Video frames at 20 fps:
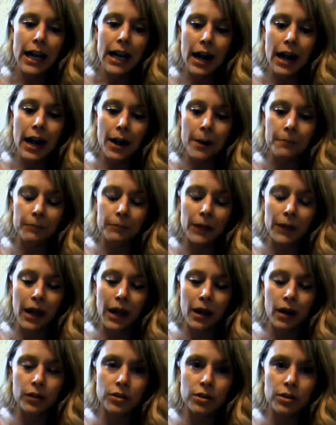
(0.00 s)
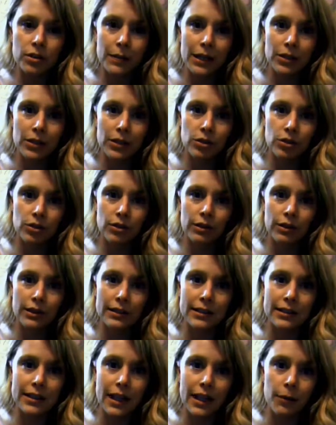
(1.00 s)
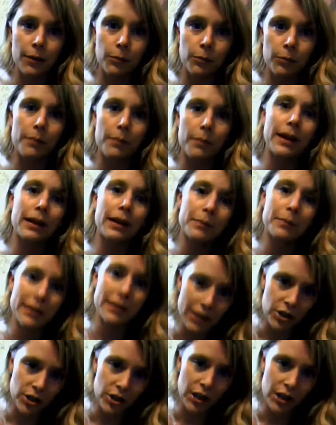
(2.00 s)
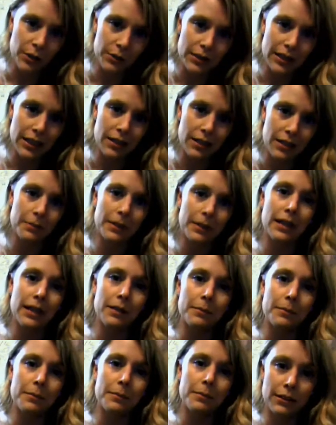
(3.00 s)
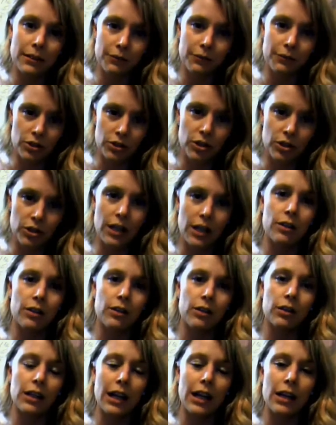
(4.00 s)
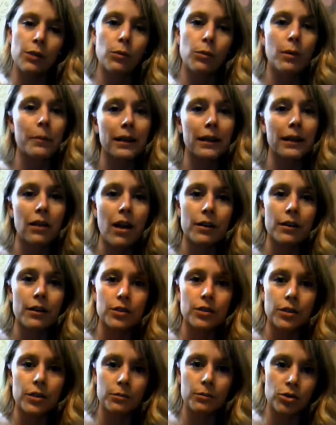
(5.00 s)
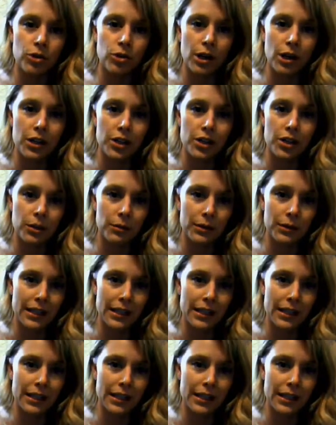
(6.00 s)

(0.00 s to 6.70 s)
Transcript: I also made sure and set up what my positioning was going to be, my differentiator, kind of what my long-term strategy